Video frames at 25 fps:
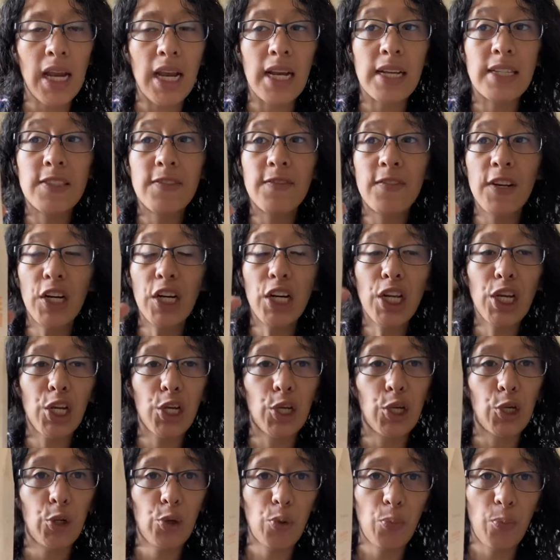It's very
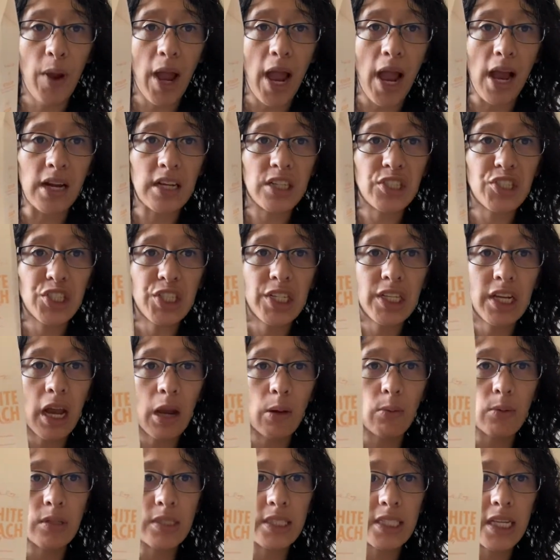cute packaging, I
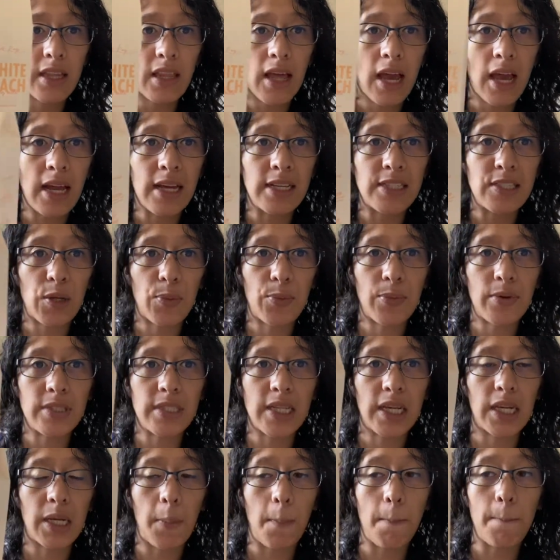will say that. It's almost
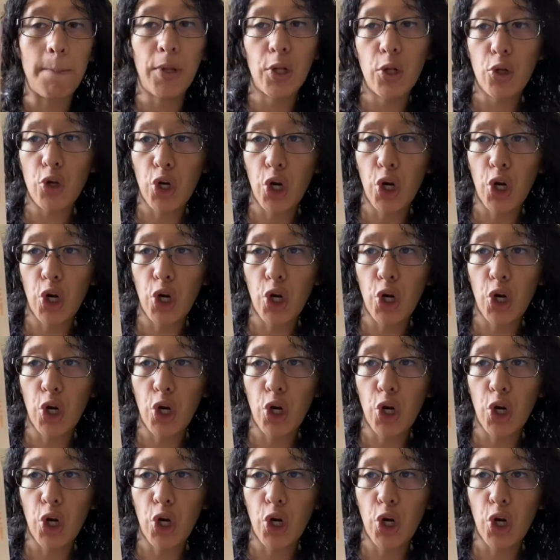like a milk